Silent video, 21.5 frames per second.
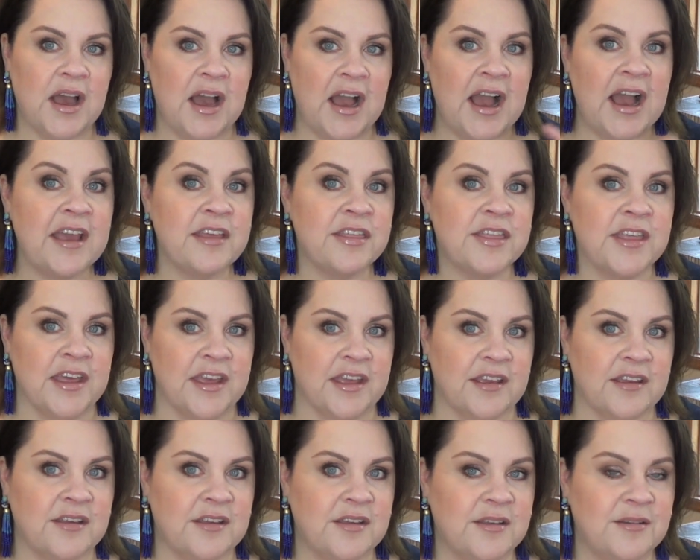I
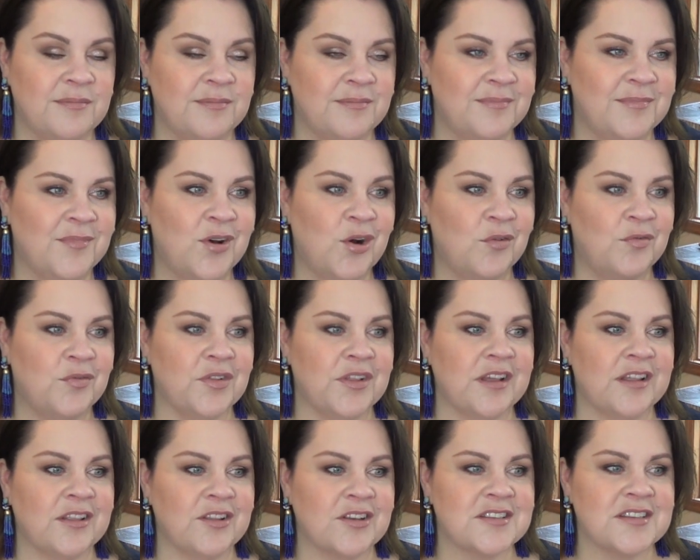think,
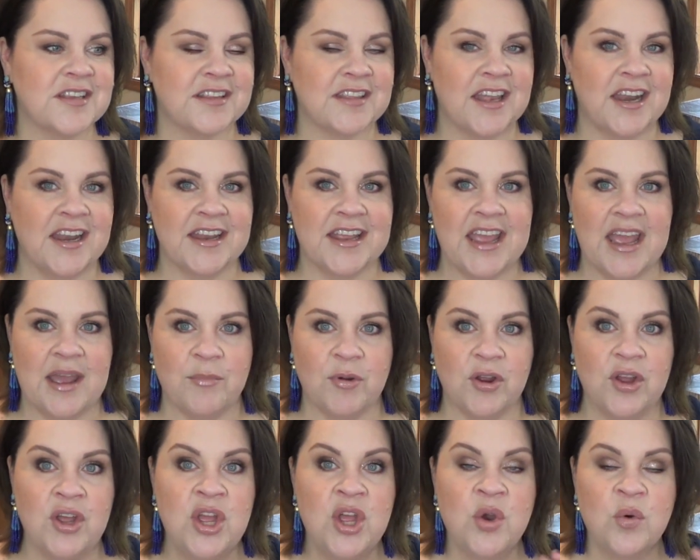hopefully it looks like that on
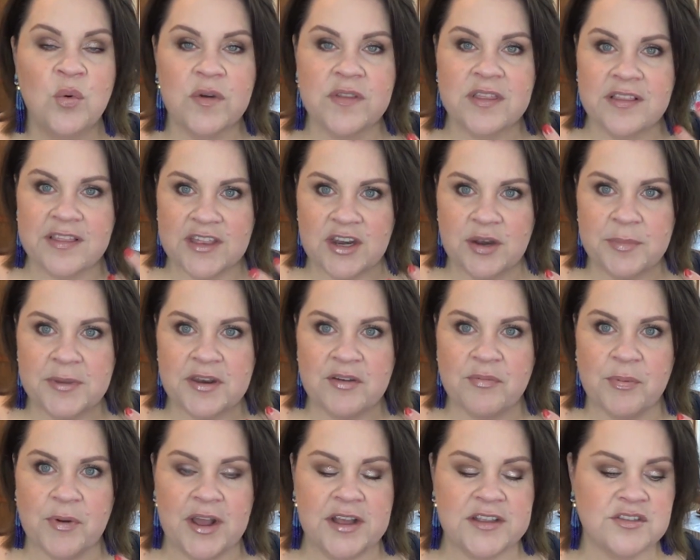camera, with a little bit
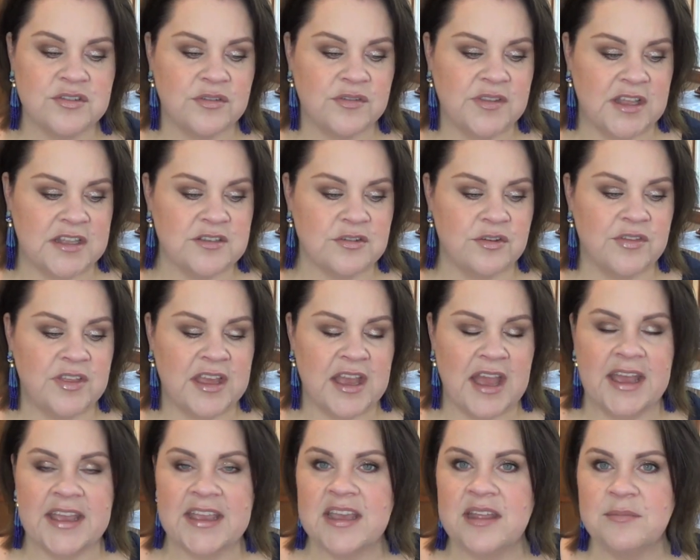of bronzer and that sort of thing,
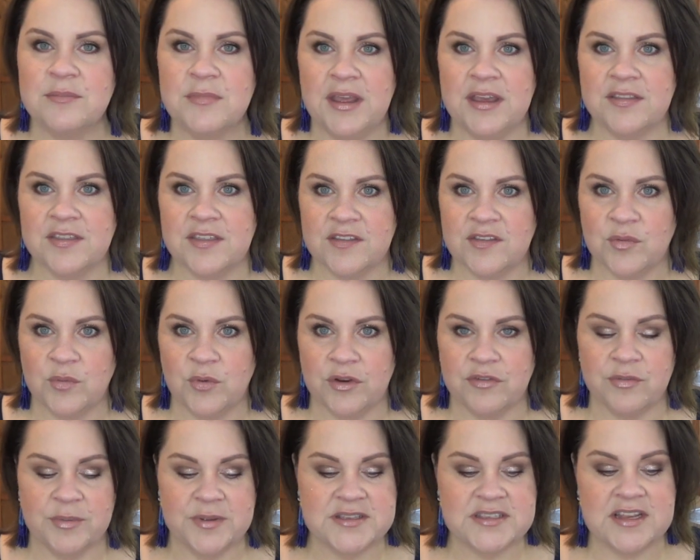I can make this
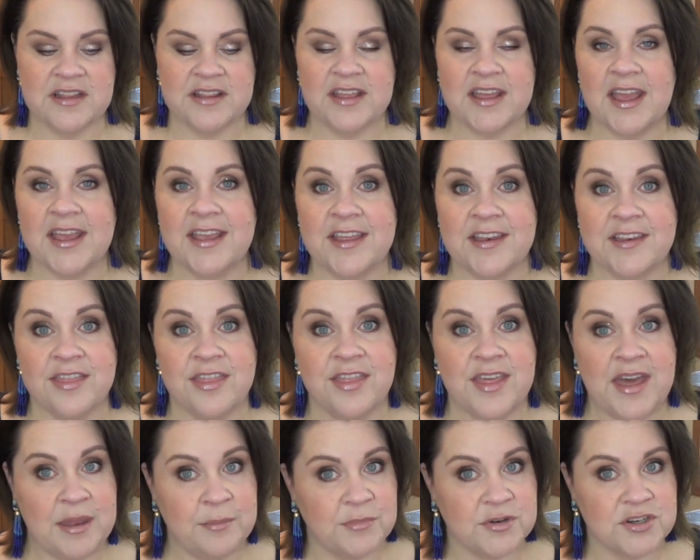work for me. It's not like I get
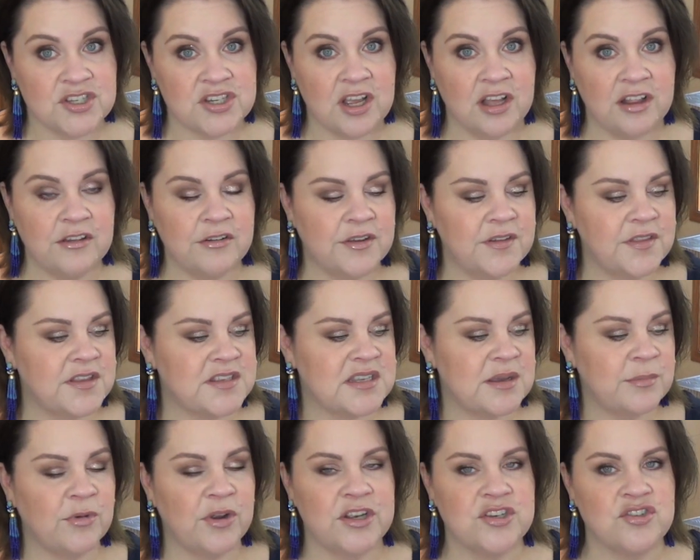that much color in the
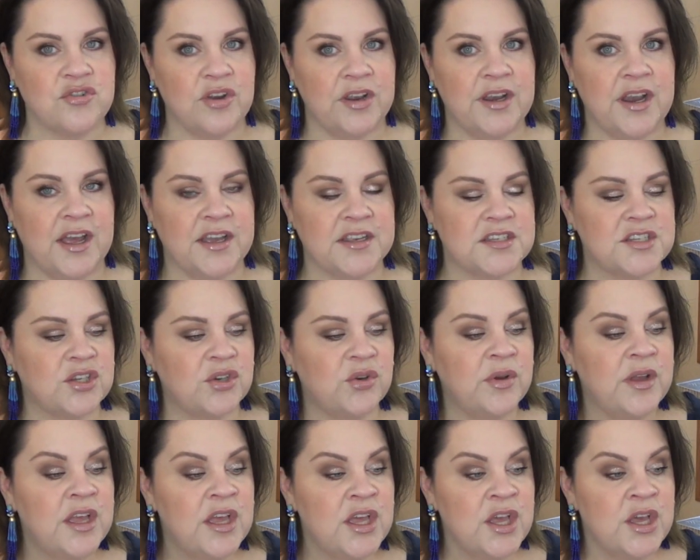summer, I try not
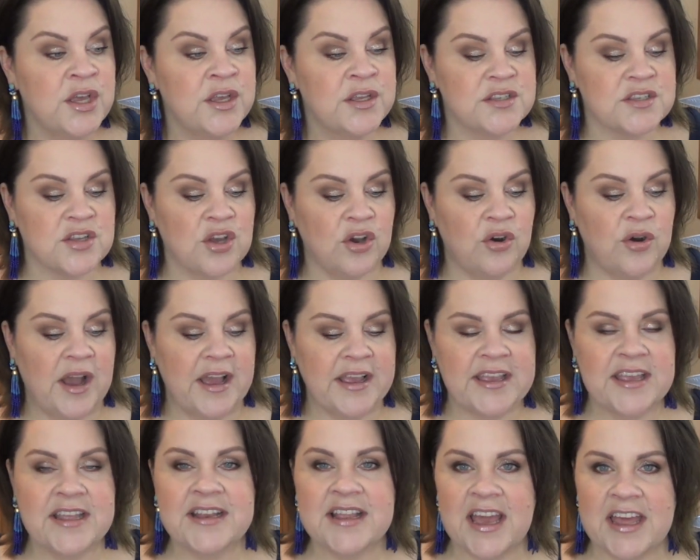to. So I
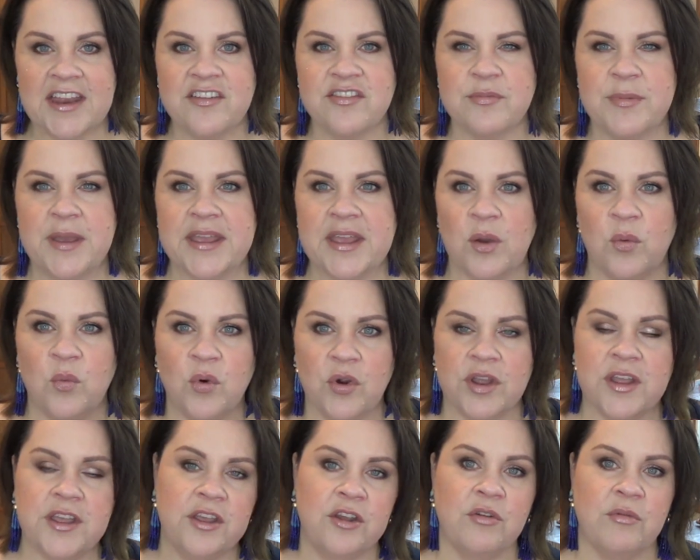can kind of make it
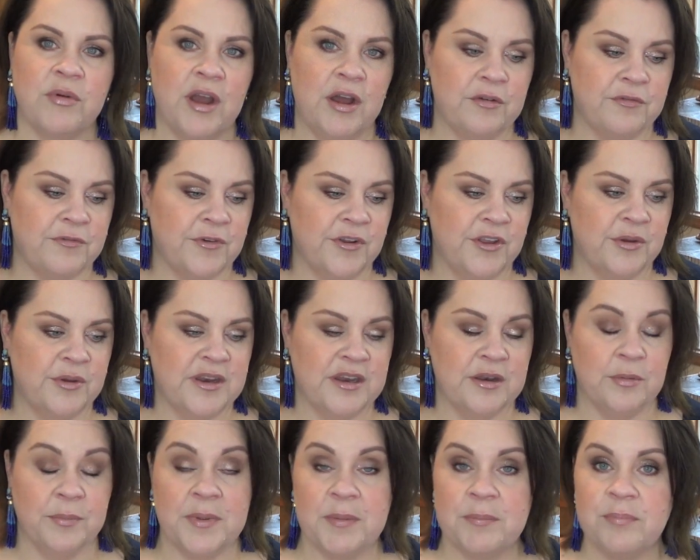work year round for you and
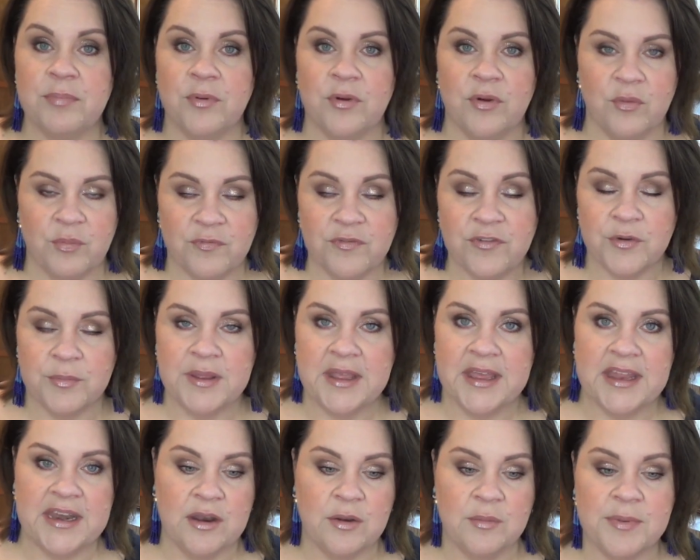it'll be, or for
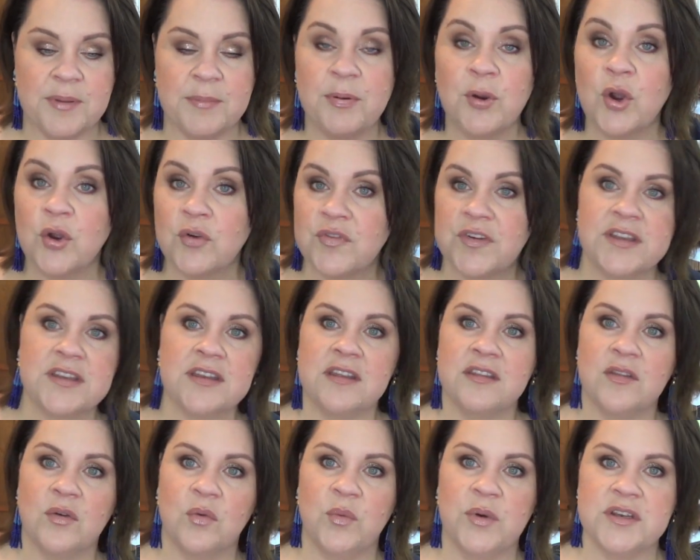me, and it'll be perfect
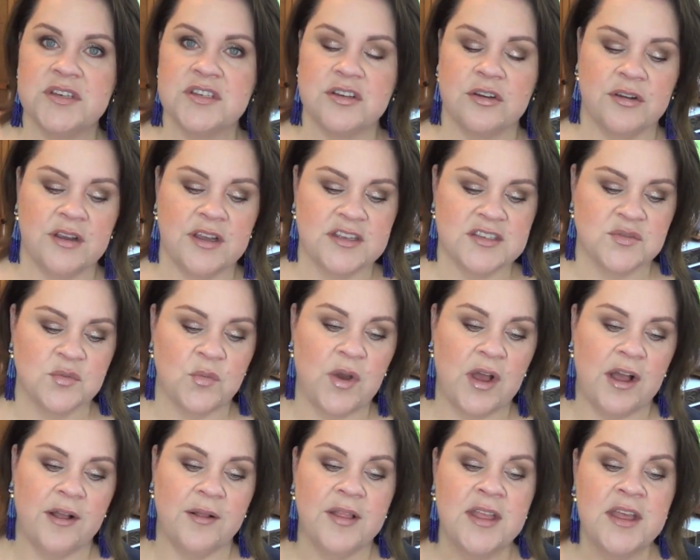in the winter as
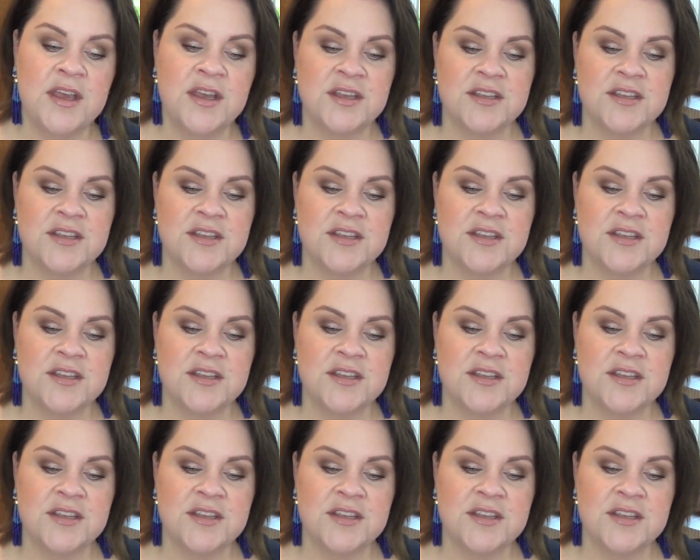well.